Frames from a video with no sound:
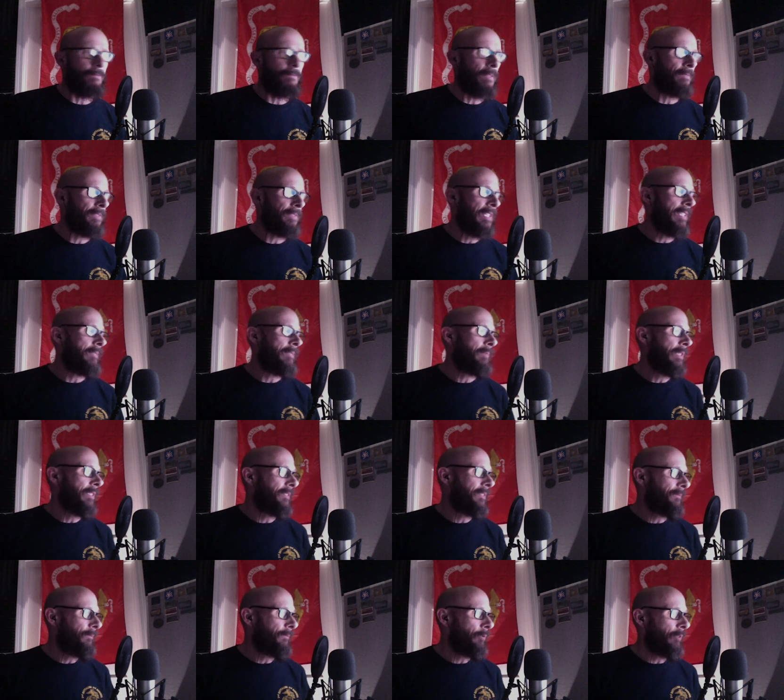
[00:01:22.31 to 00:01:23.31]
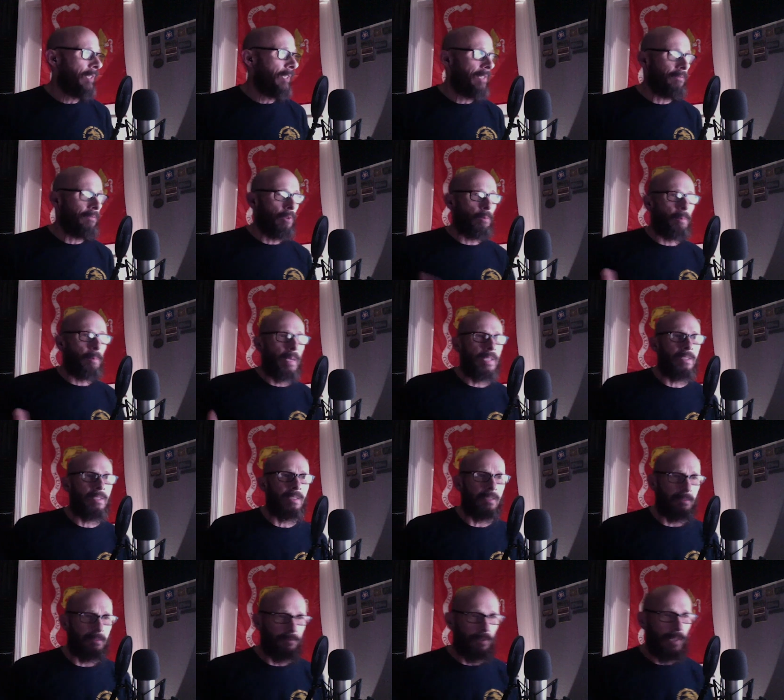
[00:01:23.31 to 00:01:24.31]
15 minutes for. I have no
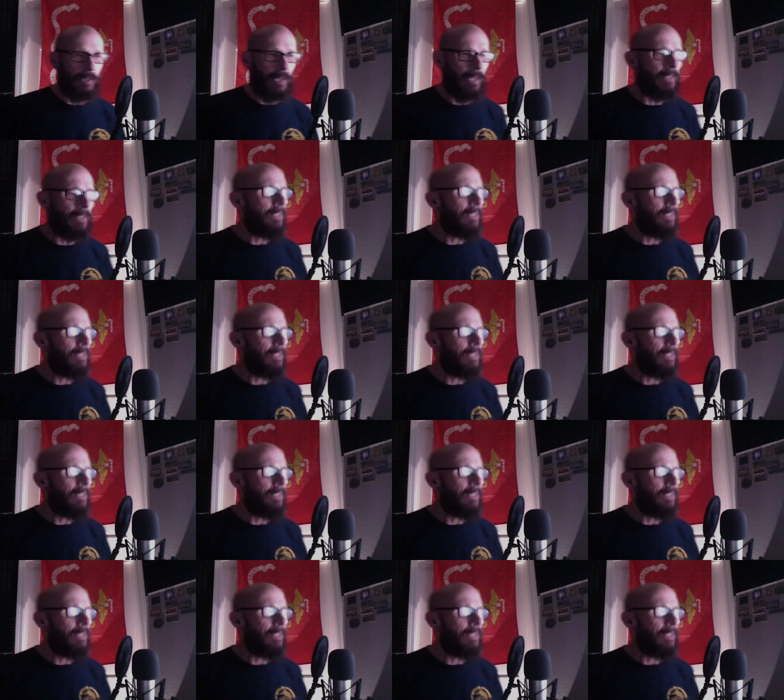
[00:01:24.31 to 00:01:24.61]
patience for that.